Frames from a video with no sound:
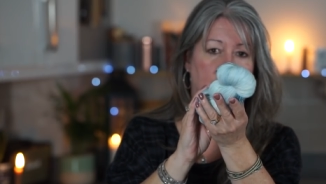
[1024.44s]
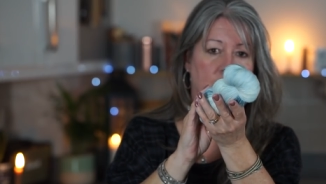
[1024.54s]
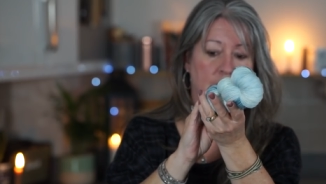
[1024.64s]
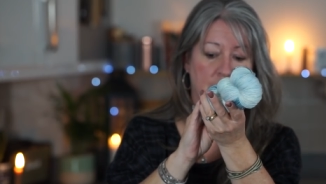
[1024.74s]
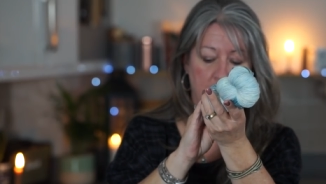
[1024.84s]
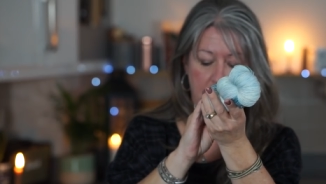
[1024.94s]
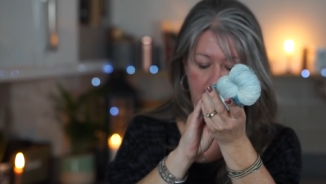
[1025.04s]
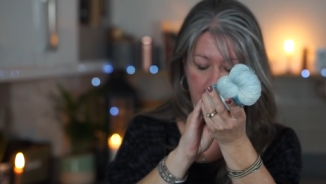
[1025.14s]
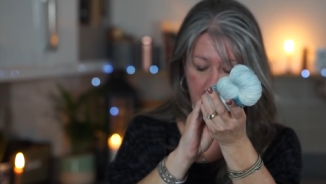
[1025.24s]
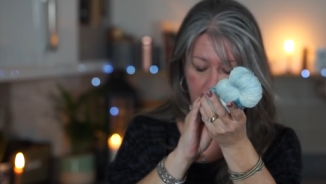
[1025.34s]
So that's Winter
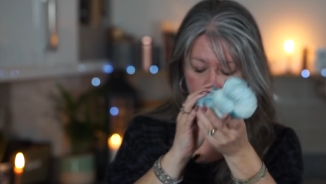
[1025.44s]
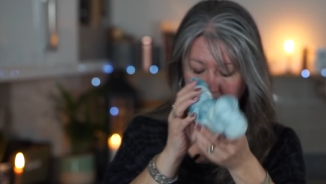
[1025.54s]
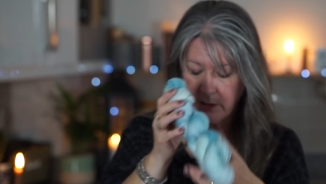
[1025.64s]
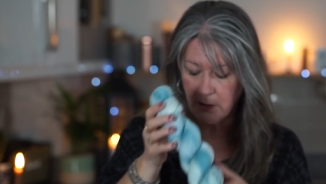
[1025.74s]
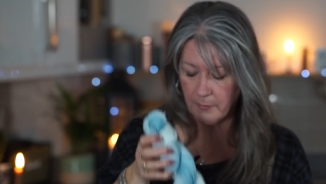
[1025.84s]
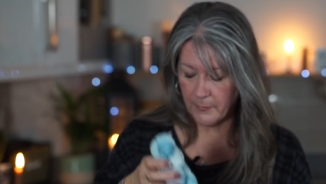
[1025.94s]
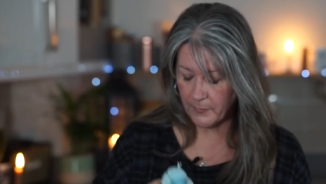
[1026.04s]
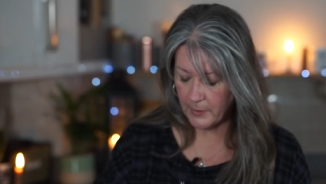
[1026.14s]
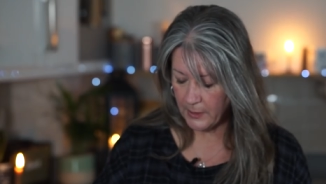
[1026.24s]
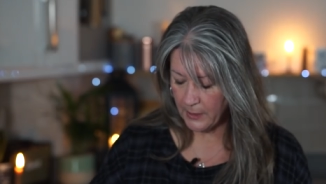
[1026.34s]
Comes to
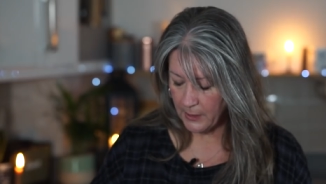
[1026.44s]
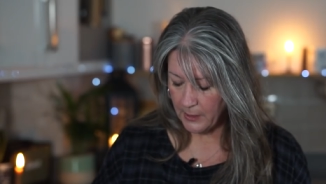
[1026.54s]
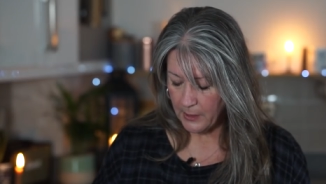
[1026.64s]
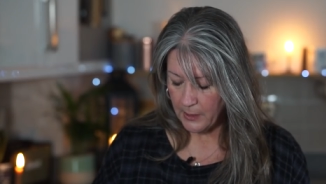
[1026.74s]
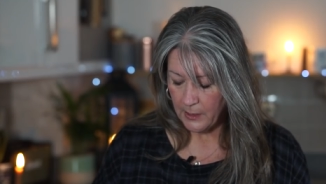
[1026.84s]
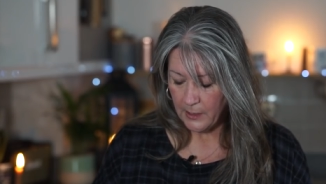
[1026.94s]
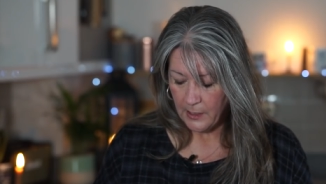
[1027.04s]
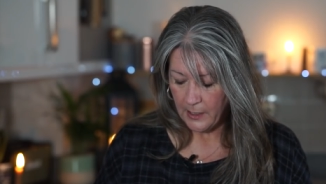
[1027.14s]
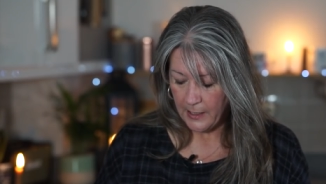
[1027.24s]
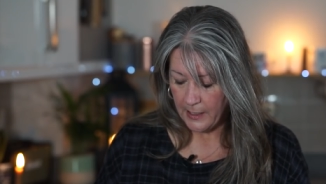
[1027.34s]
Foxglove.
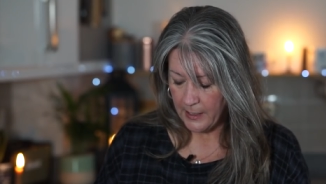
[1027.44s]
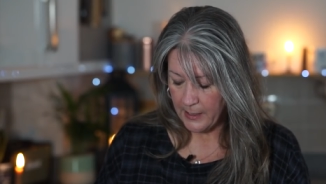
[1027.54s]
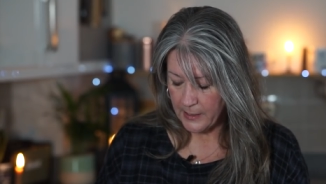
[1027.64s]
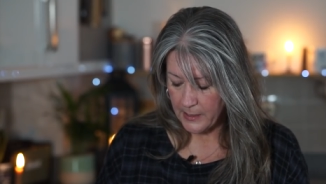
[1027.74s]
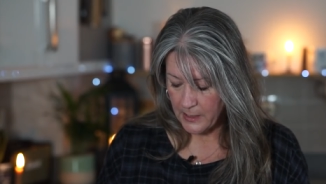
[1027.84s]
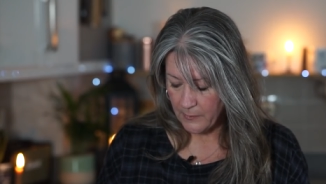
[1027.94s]
And